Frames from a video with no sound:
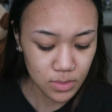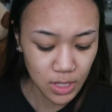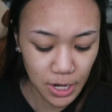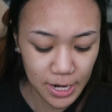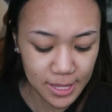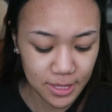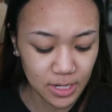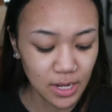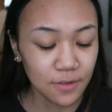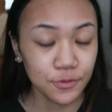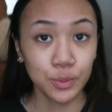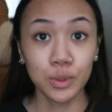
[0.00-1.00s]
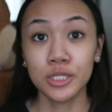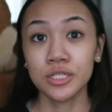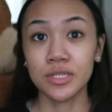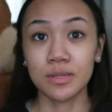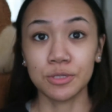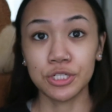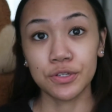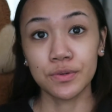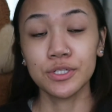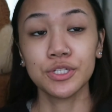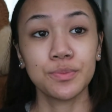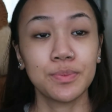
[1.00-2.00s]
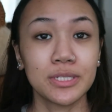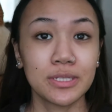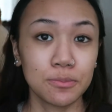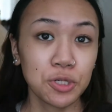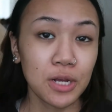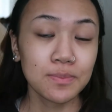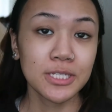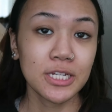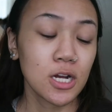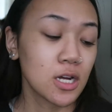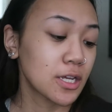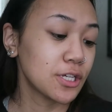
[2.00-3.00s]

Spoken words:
Alright, and then afterwards, I'm just going to put some chapstick on.